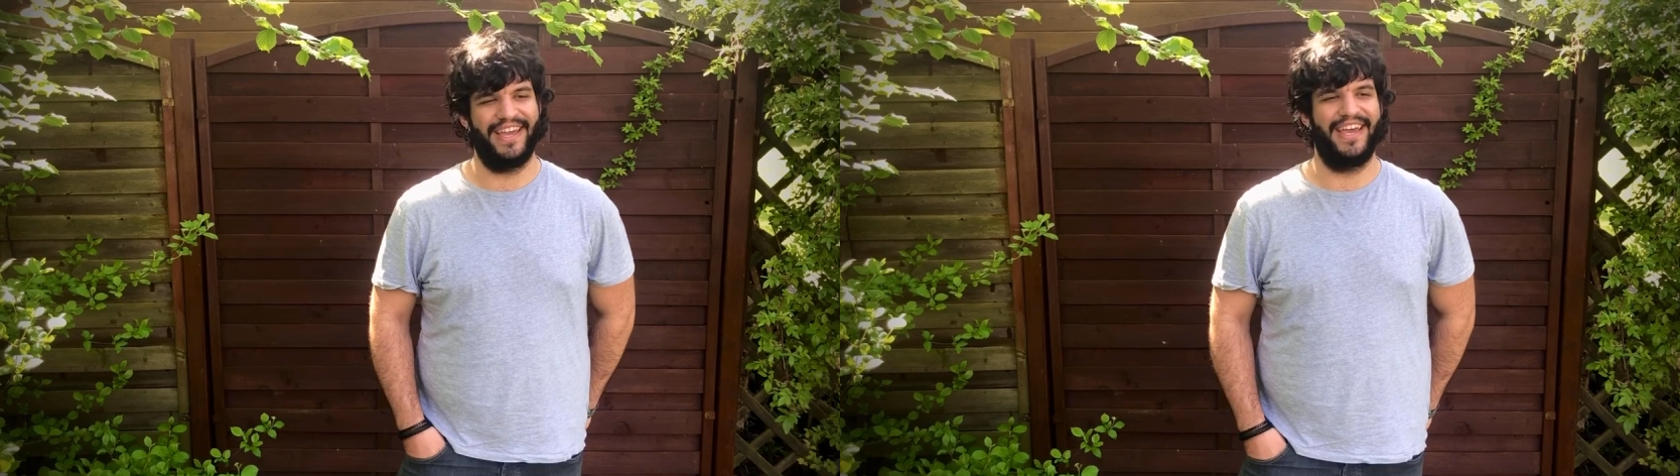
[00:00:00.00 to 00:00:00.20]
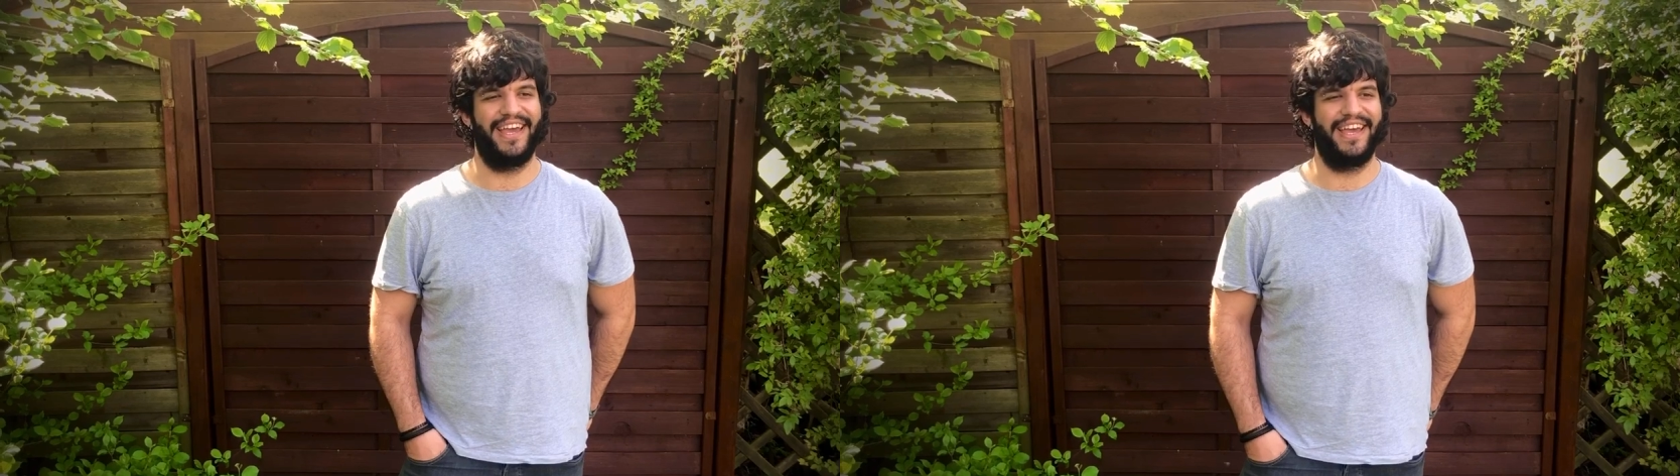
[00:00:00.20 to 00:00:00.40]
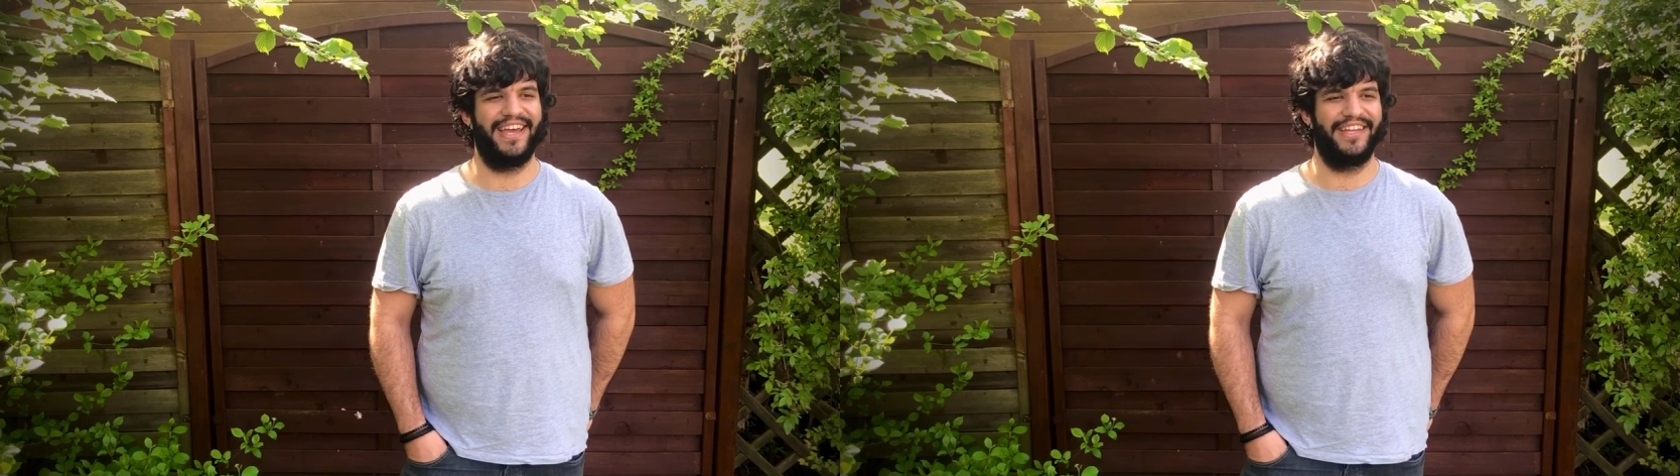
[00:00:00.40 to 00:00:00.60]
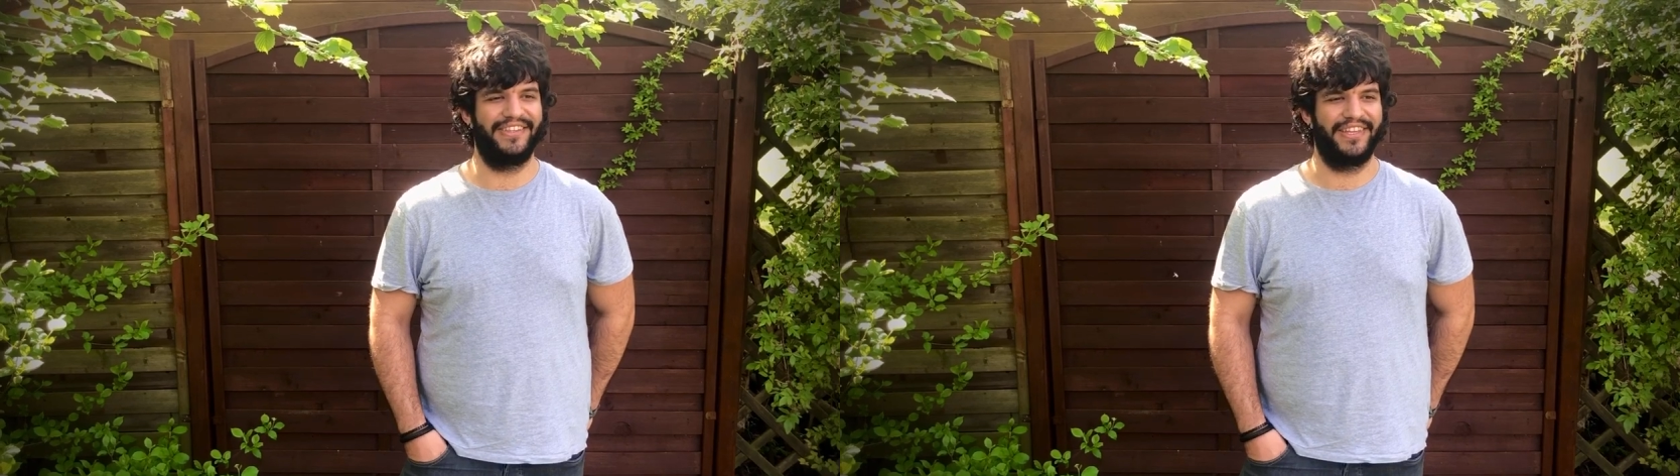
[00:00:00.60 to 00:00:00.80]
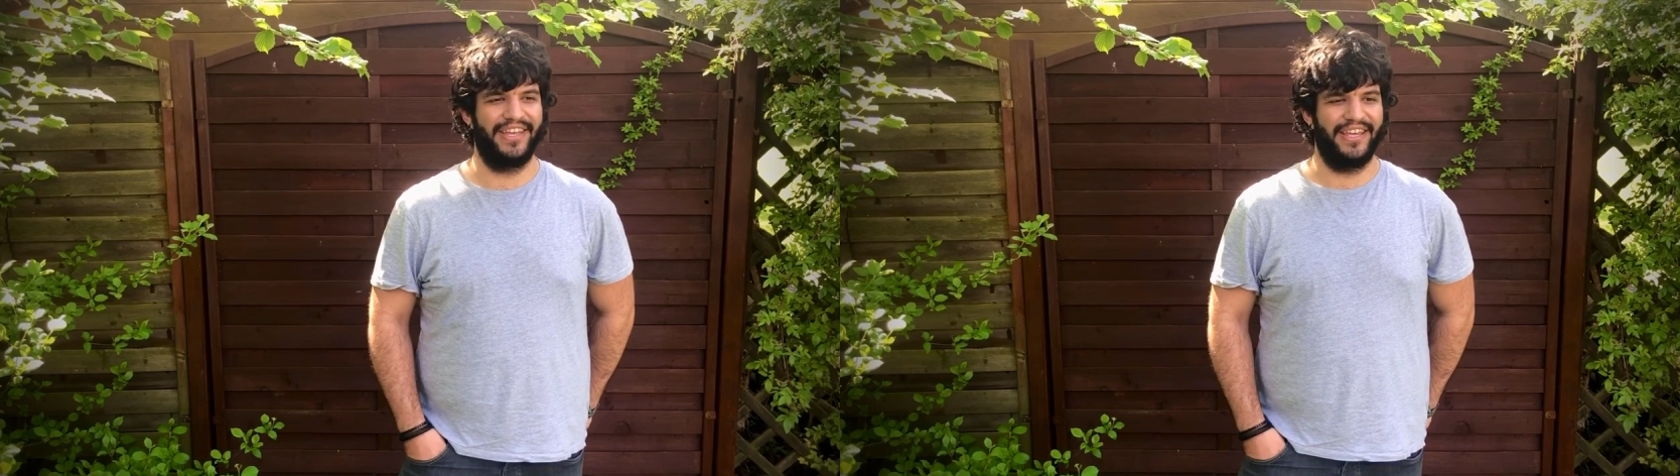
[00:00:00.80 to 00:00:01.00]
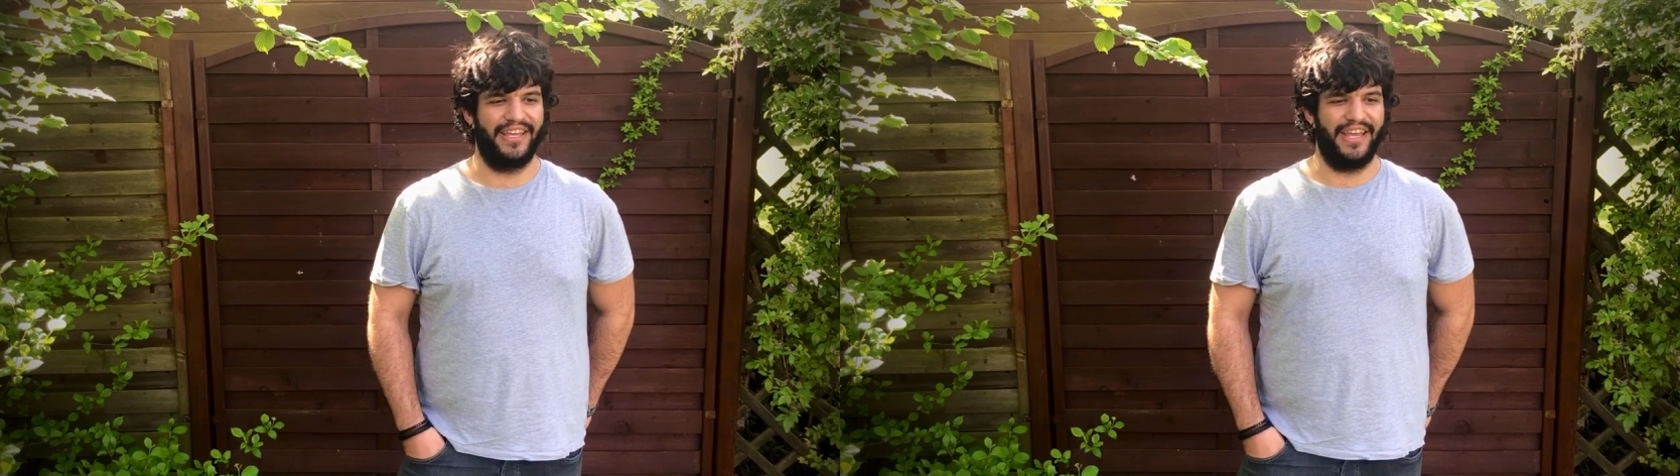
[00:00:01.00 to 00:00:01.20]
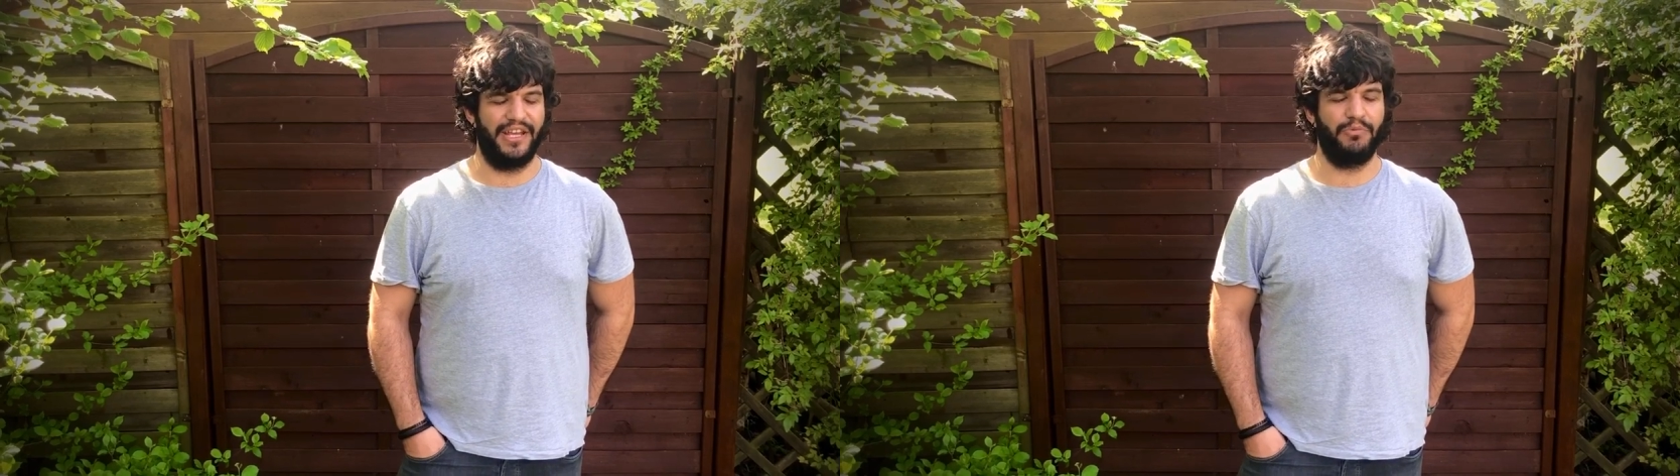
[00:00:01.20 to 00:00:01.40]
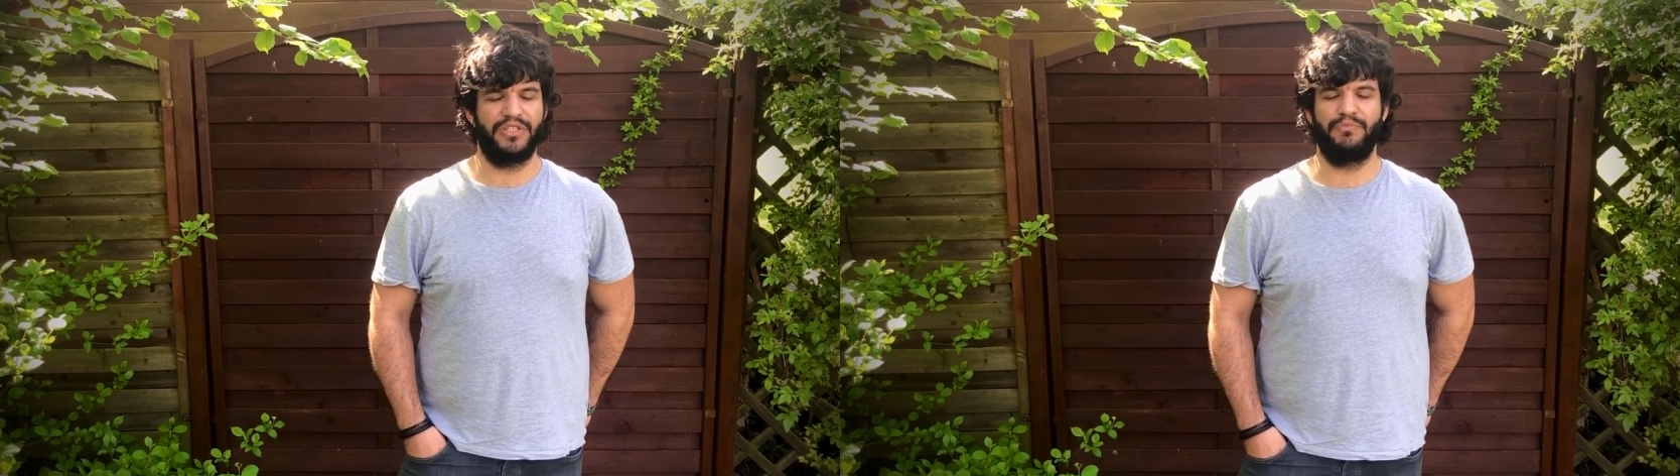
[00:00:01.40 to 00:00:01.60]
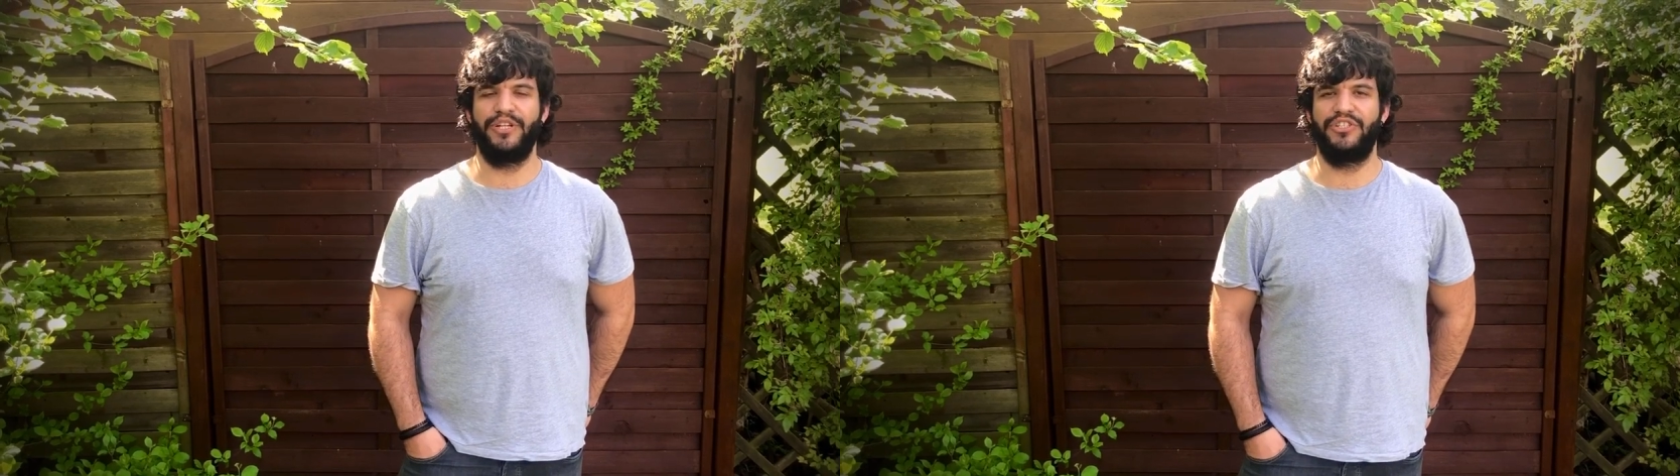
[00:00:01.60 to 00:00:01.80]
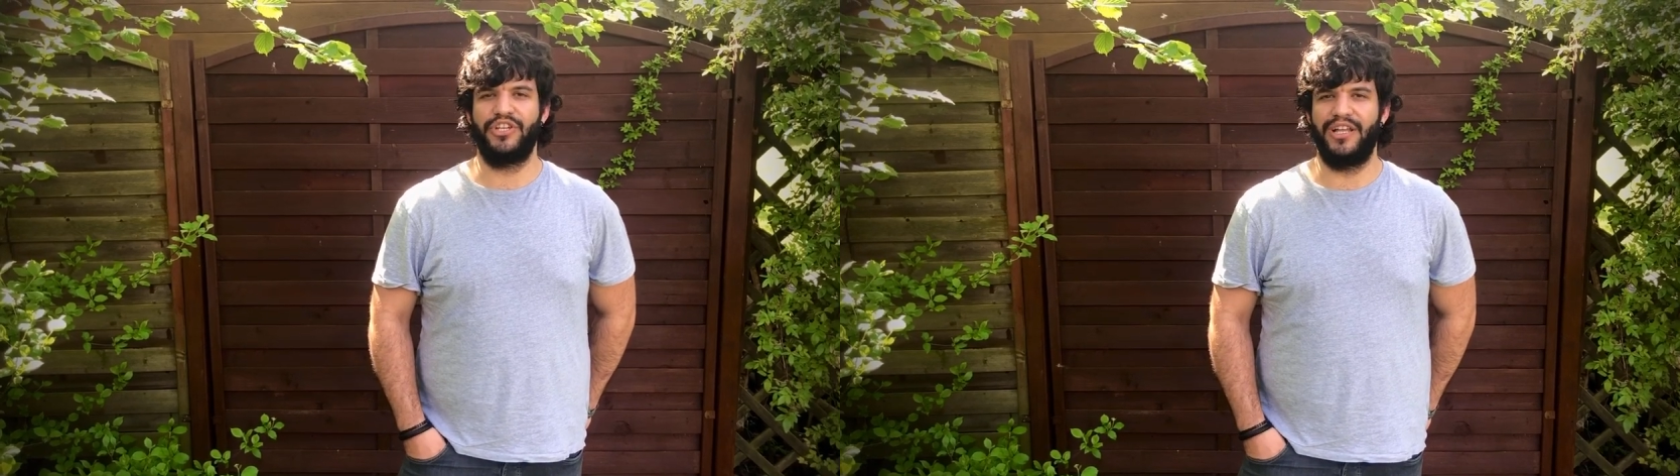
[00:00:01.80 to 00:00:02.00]
And it was
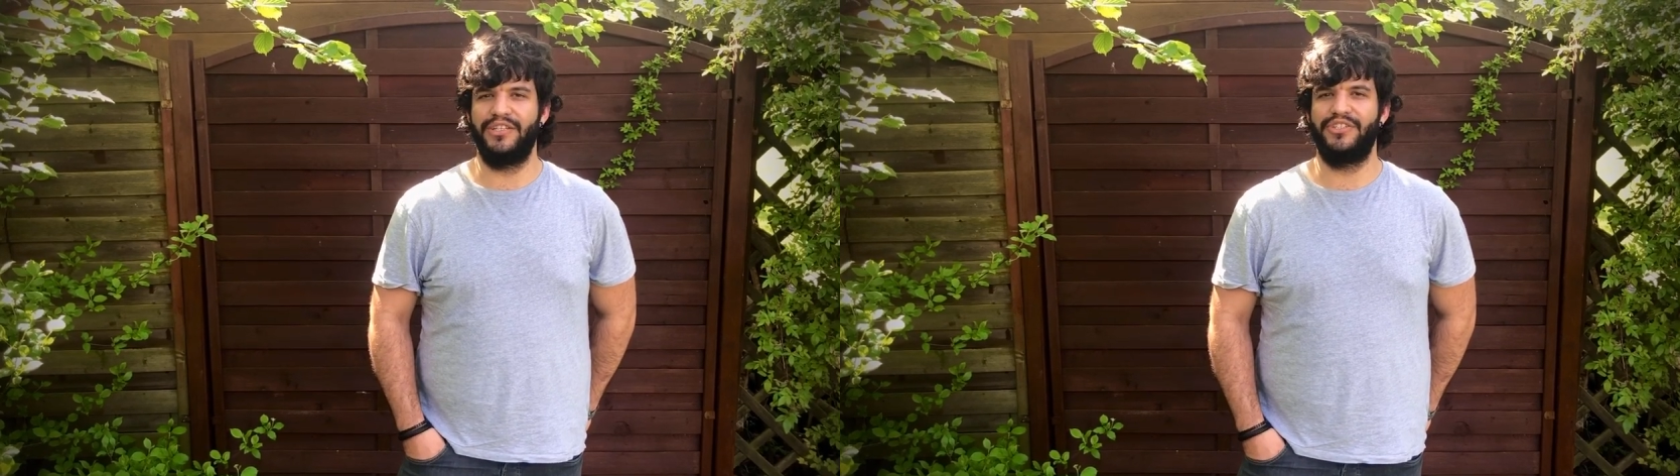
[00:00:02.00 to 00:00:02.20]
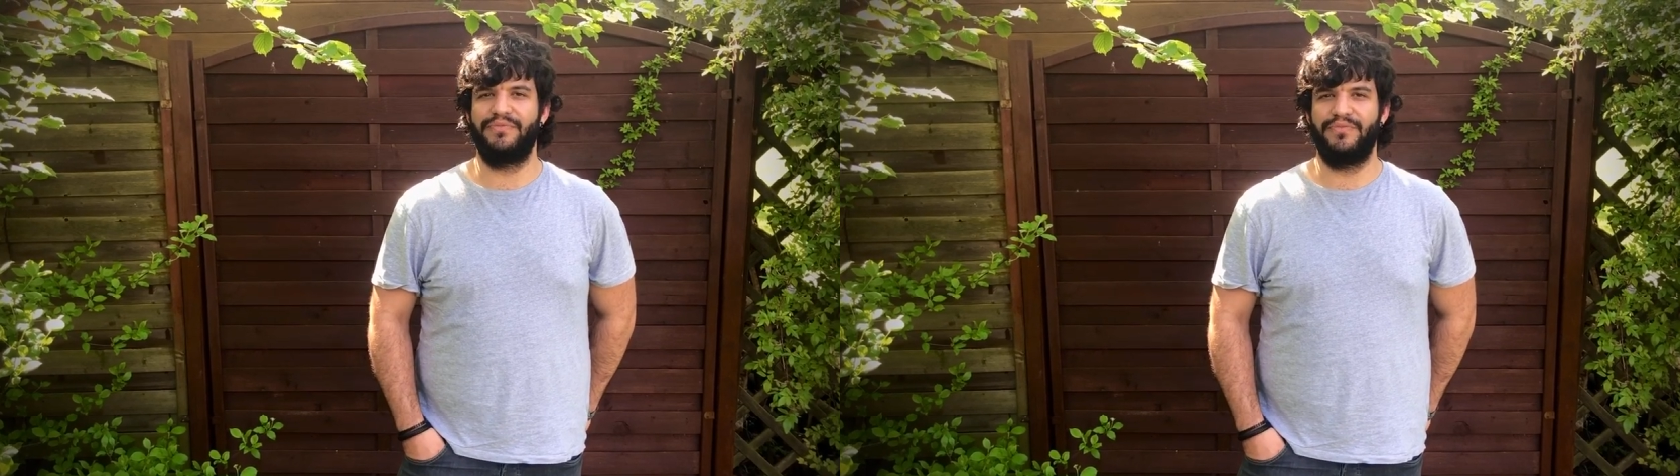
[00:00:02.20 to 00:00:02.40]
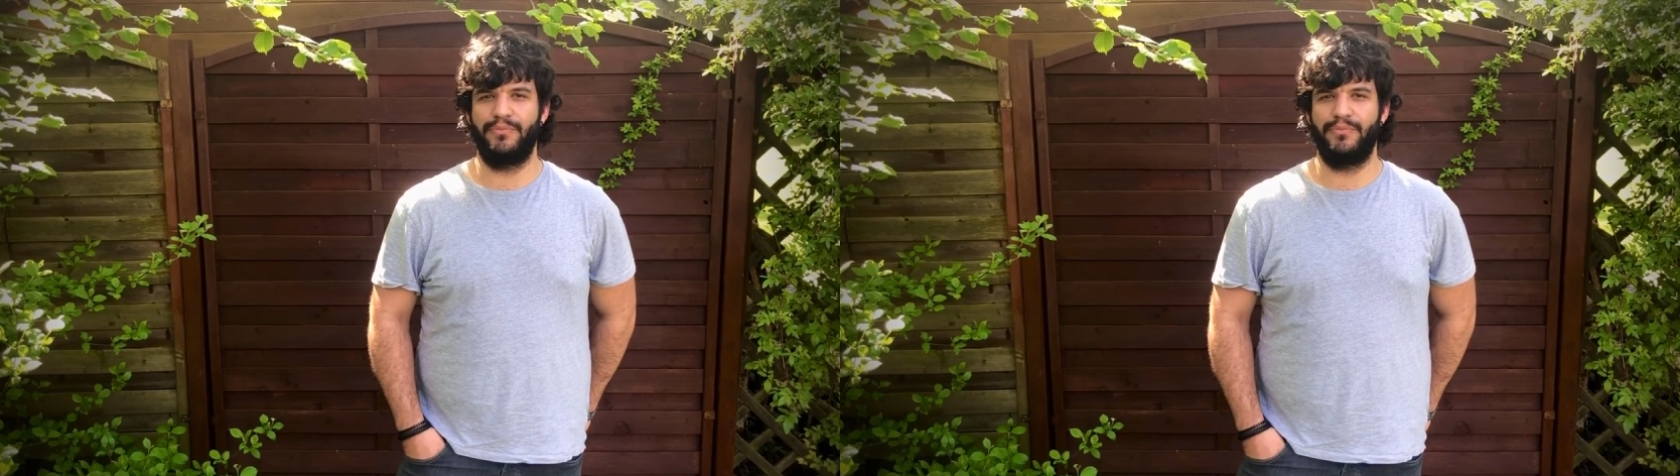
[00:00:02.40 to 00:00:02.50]
really challenging